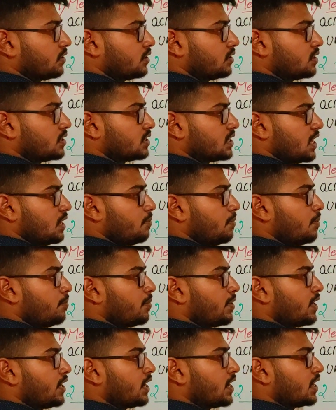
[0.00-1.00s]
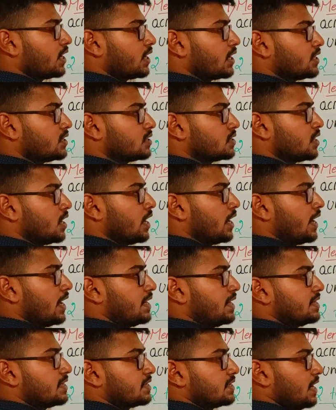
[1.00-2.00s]
then the cell membrane contains
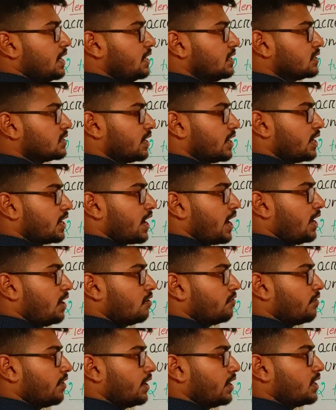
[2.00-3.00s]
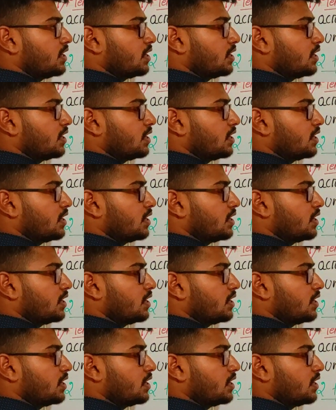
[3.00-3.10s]
inside certain kind of